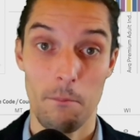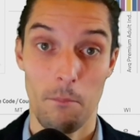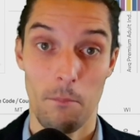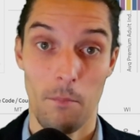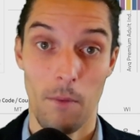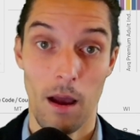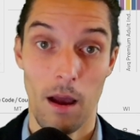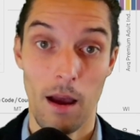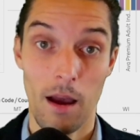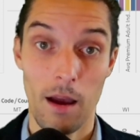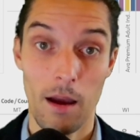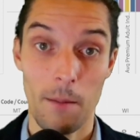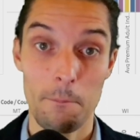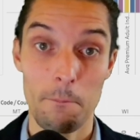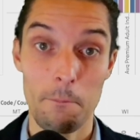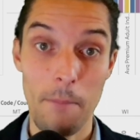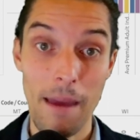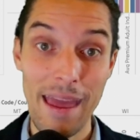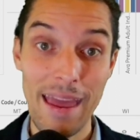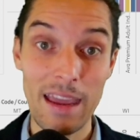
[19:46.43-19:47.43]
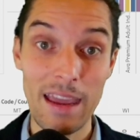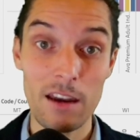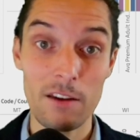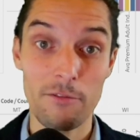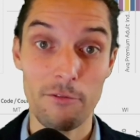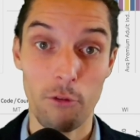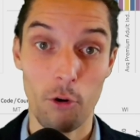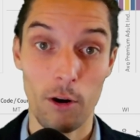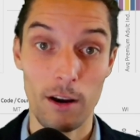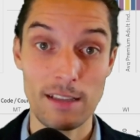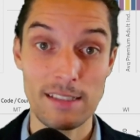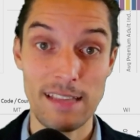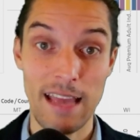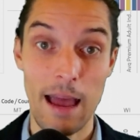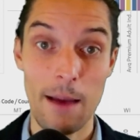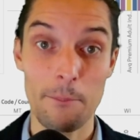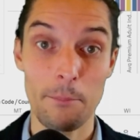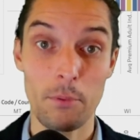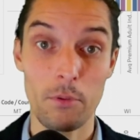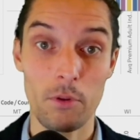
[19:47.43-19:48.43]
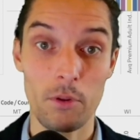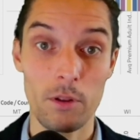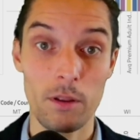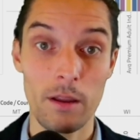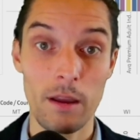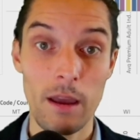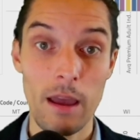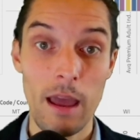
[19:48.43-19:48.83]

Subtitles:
Maine, for example,